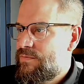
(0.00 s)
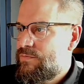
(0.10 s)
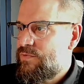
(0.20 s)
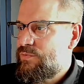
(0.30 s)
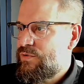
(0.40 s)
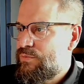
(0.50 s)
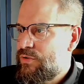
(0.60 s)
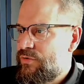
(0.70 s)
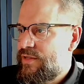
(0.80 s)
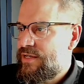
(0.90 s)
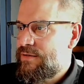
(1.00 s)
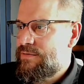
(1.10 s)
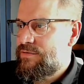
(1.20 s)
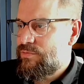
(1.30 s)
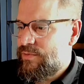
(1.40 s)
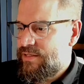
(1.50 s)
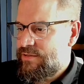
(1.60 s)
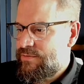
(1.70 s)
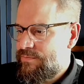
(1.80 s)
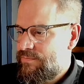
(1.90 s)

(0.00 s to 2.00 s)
We will bold that as well.